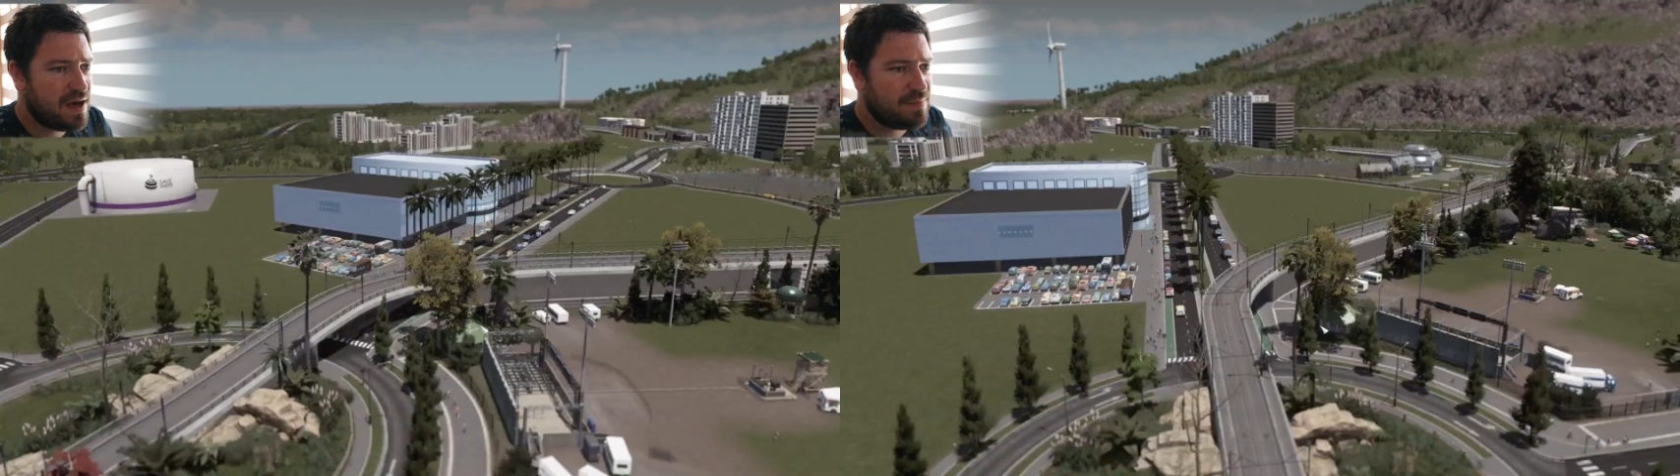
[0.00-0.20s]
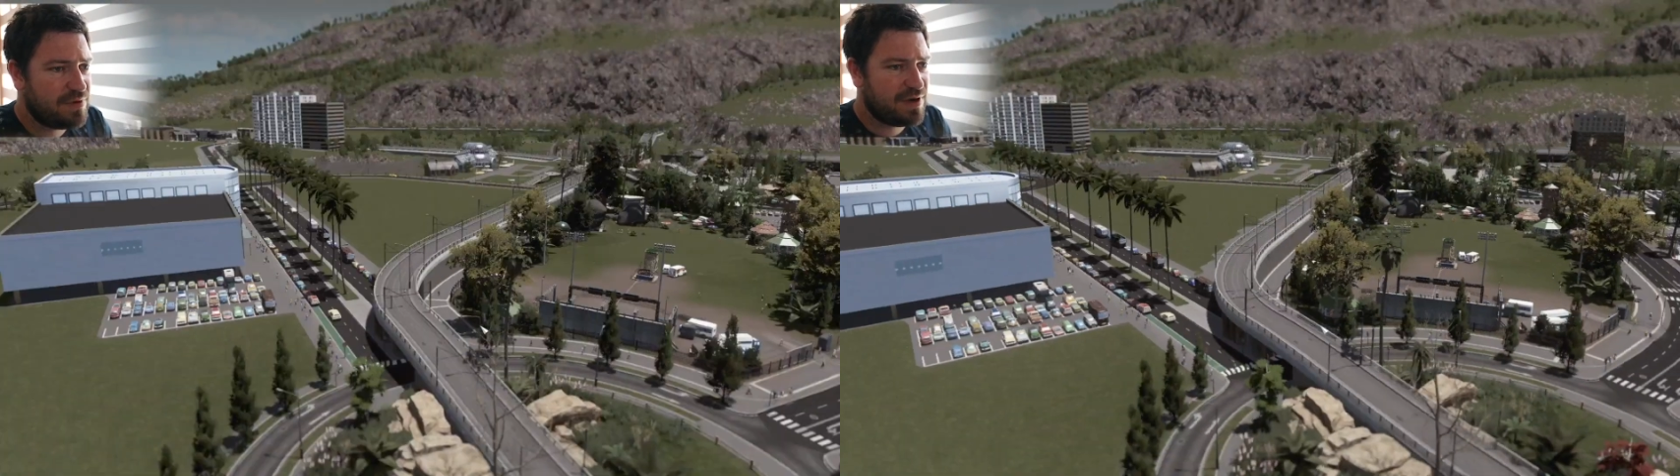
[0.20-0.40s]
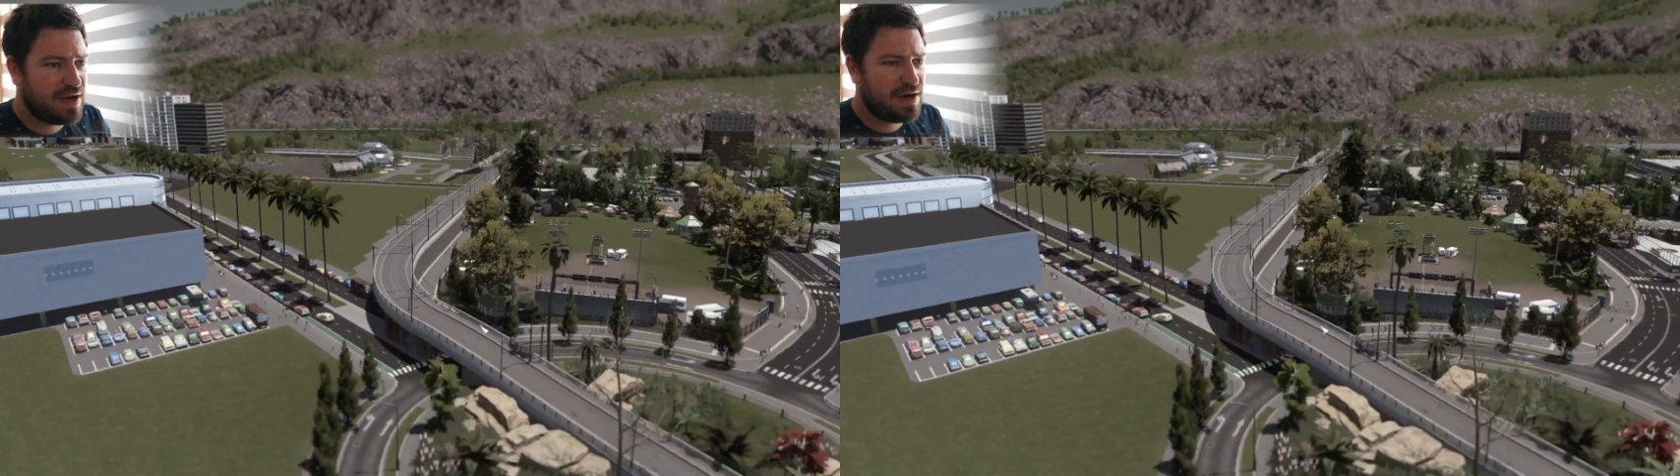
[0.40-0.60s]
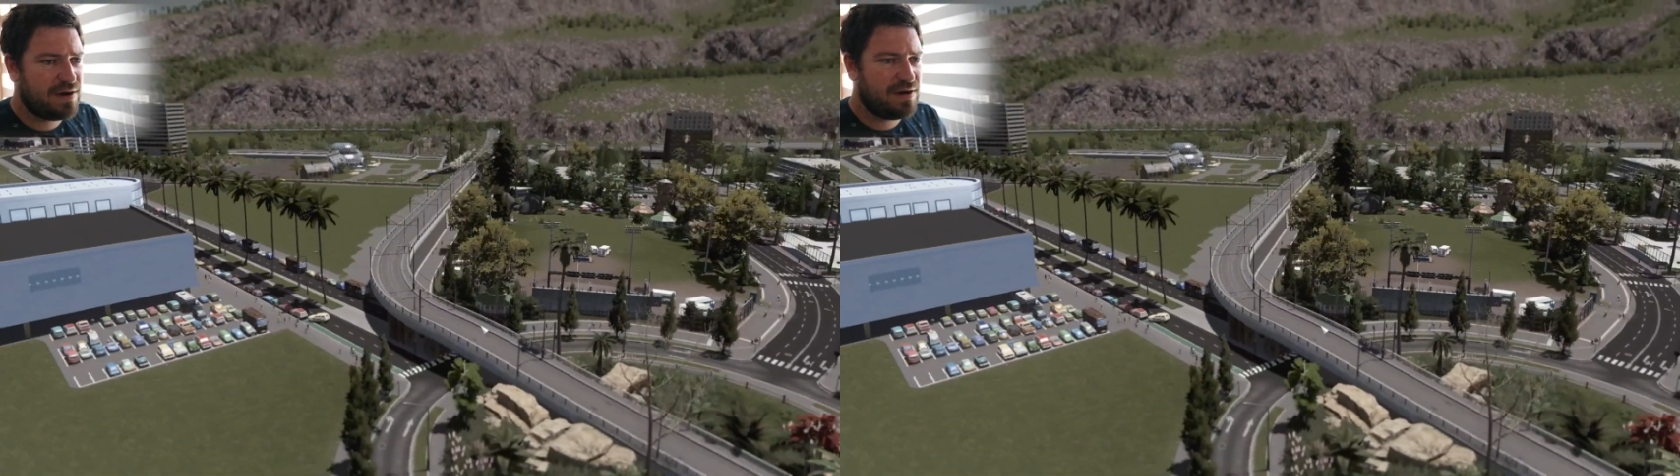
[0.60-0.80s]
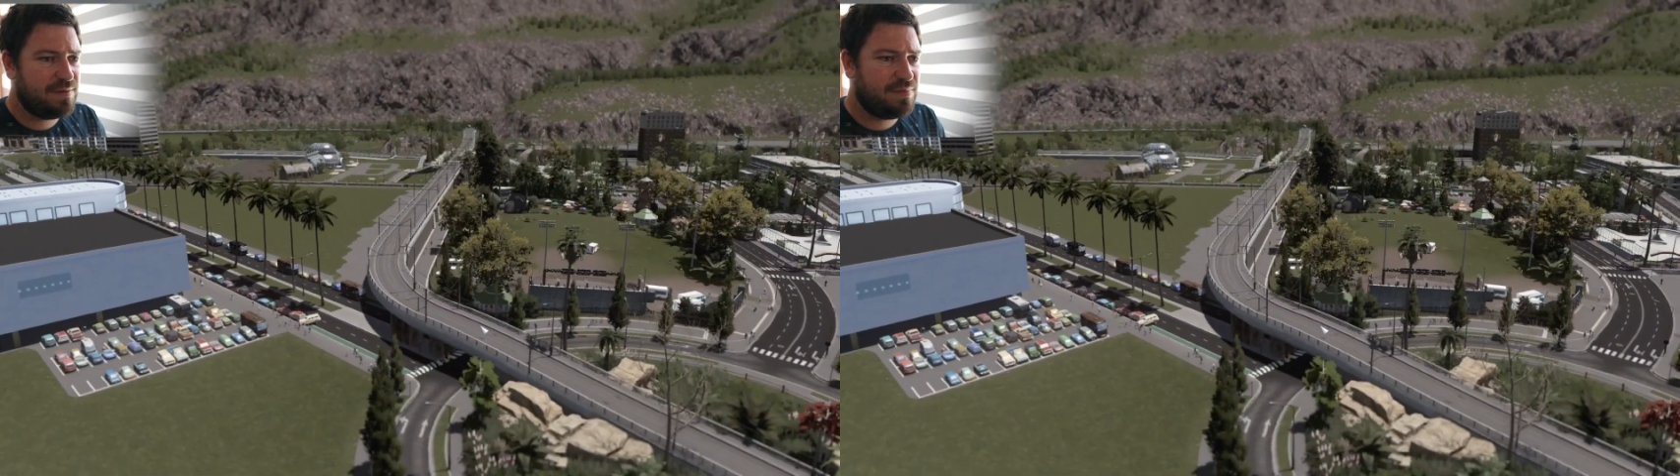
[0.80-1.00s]
put
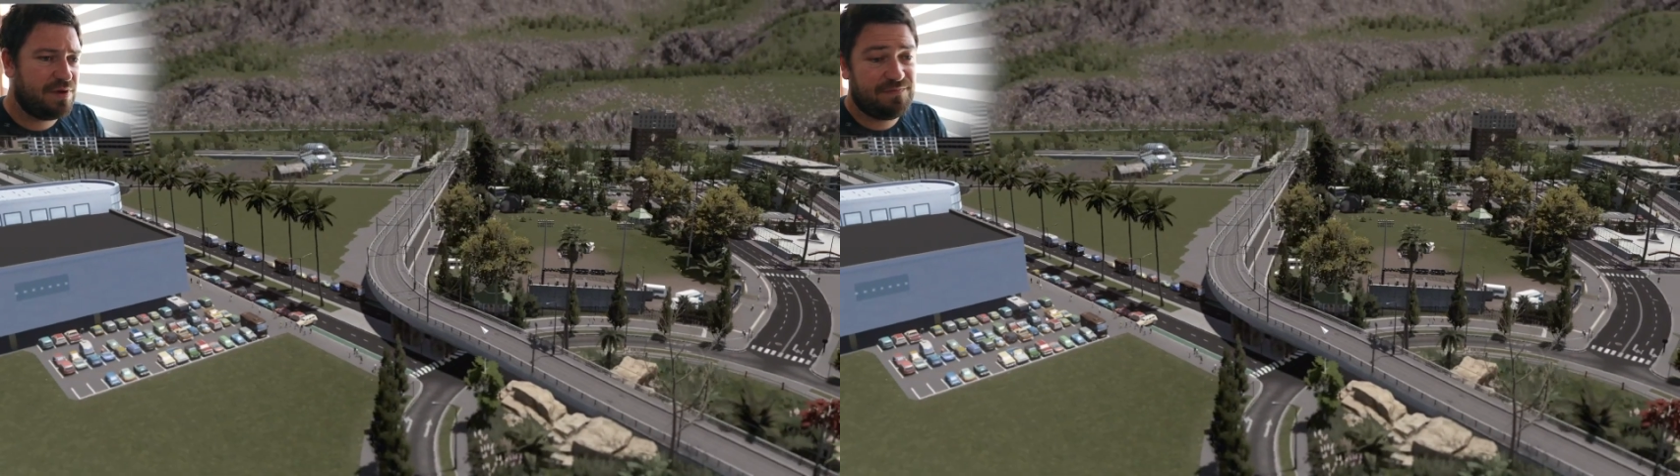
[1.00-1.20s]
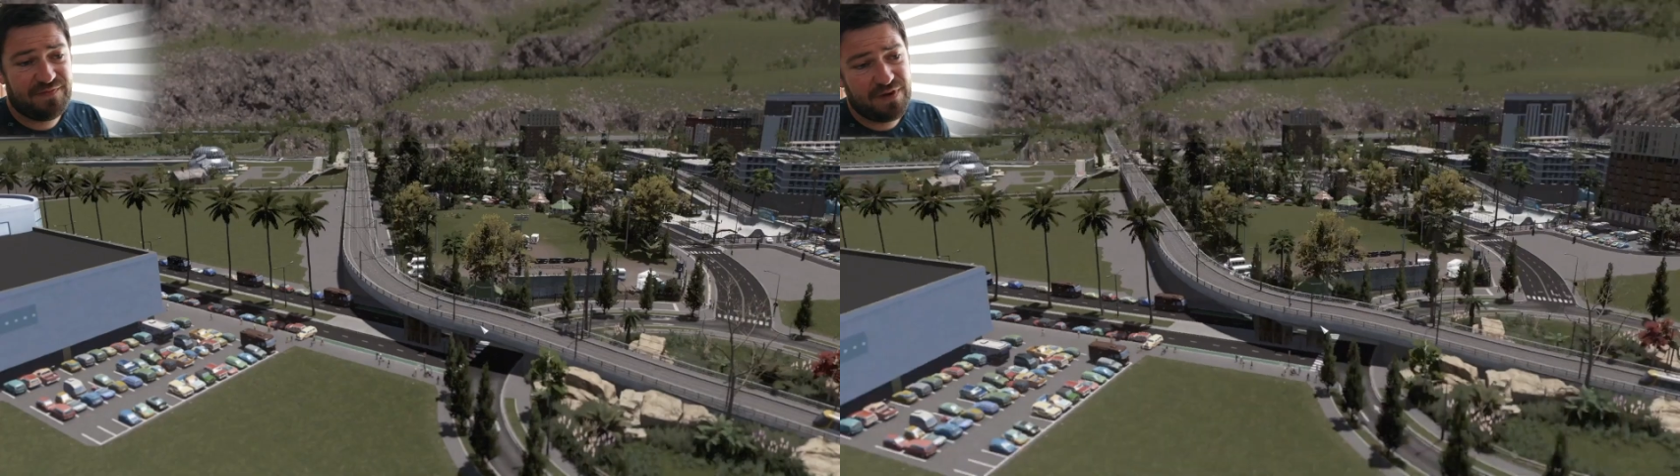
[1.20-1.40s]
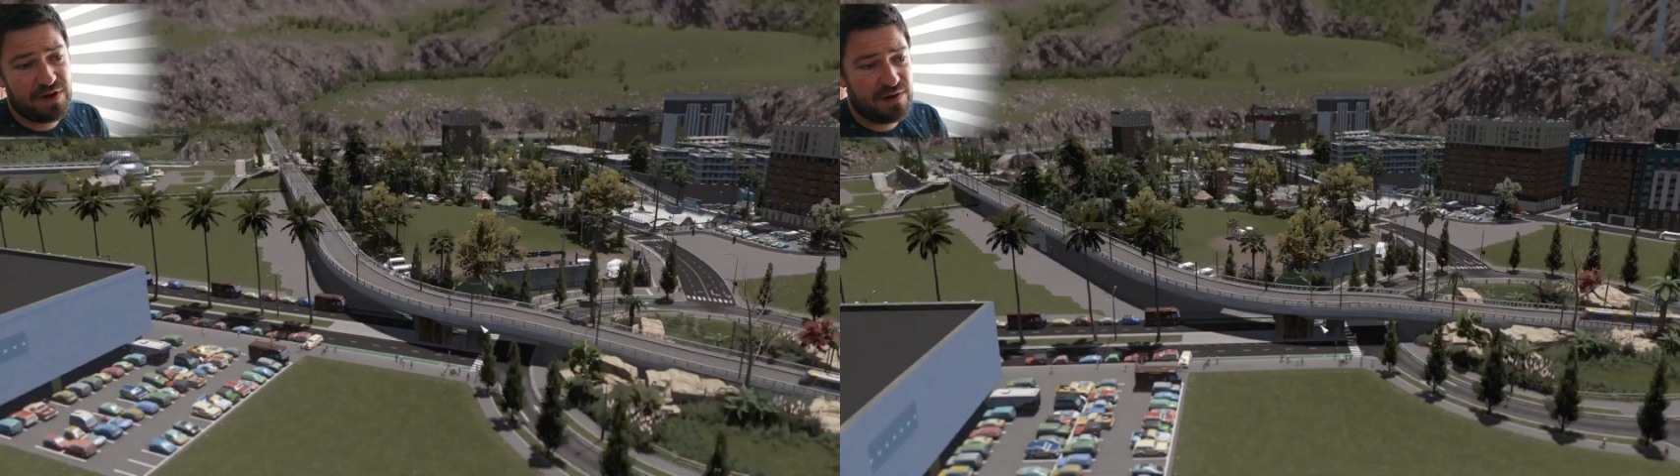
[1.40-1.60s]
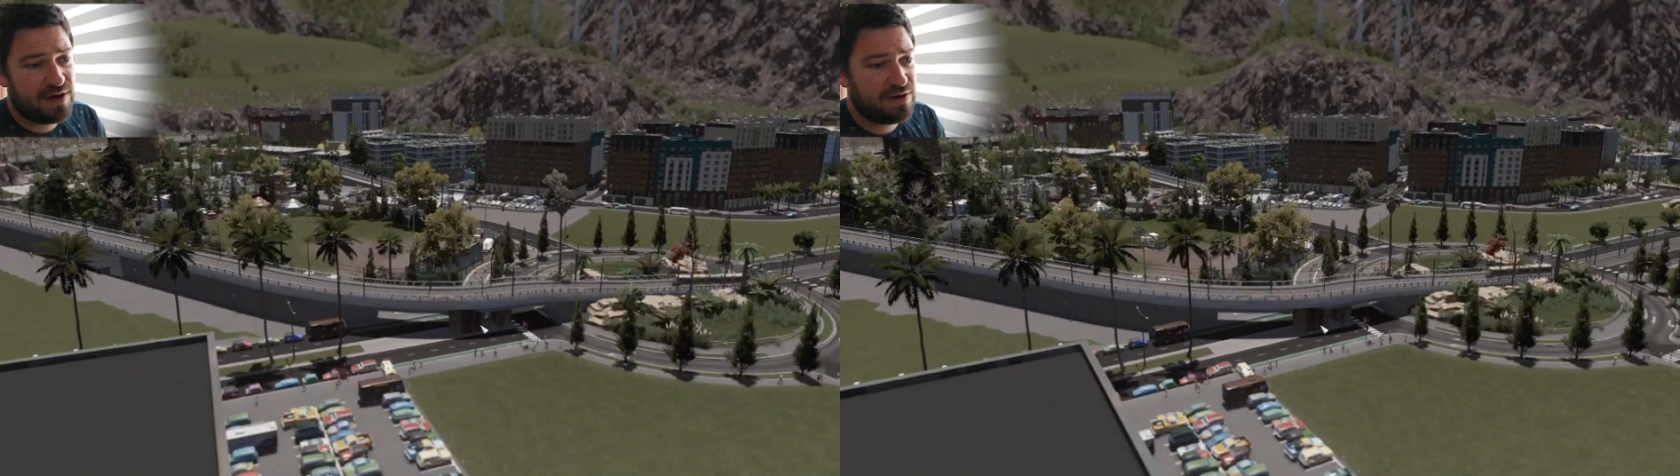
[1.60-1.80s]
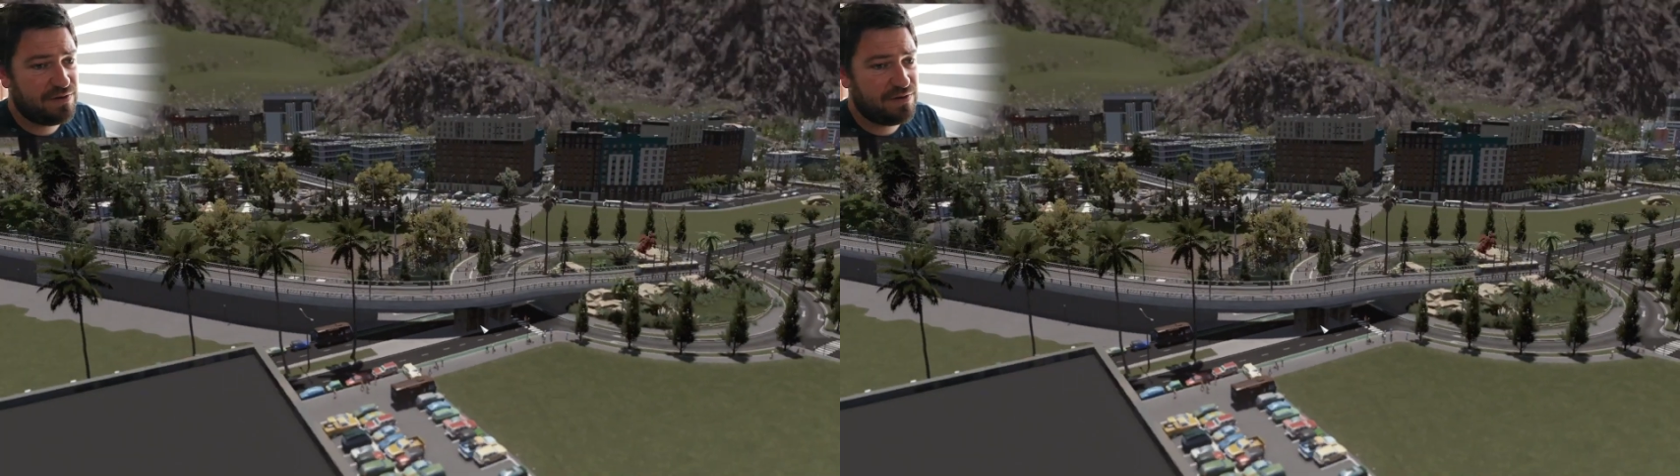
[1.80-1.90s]
a photo out